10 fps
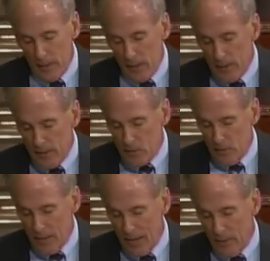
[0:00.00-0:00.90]
and has
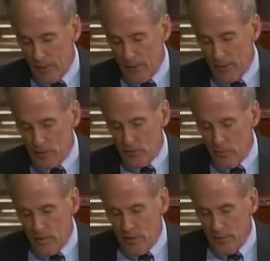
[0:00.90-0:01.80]
allowed our nation to
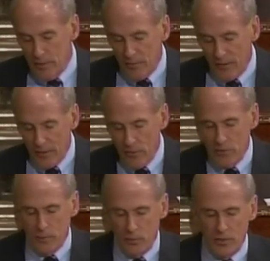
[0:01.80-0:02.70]
be the
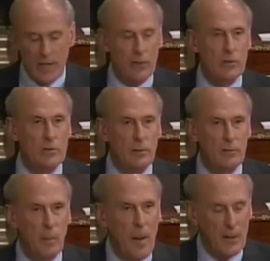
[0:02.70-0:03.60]
defenders and protectors
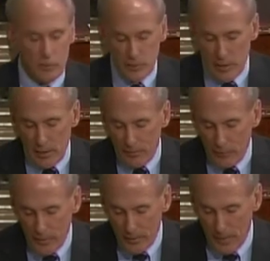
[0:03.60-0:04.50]
of democracy and
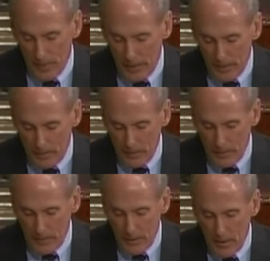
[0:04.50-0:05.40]
freedom.
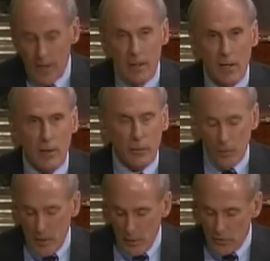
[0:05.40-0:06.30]

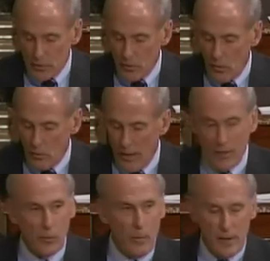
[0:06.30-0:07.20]
30 years ago,
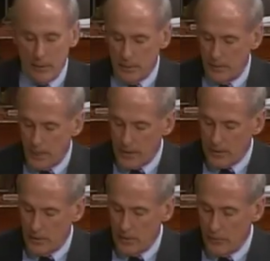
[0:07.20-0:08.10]
Ronald Reagan
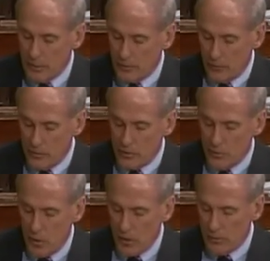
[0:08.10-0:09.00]
delivered his first
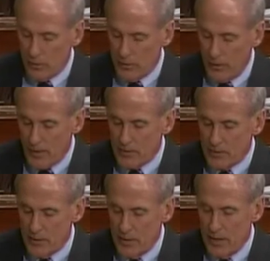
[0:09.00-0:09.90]
inaugural address